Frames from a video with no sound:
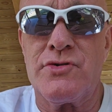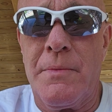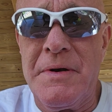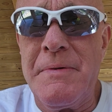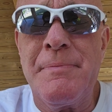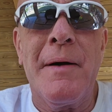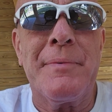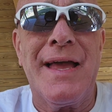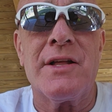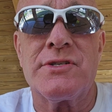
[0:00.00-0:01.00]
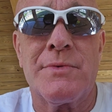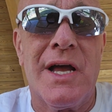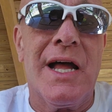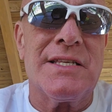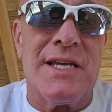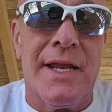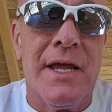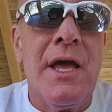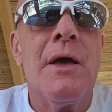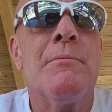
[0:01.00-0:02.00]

So I'm going to be pumping out some content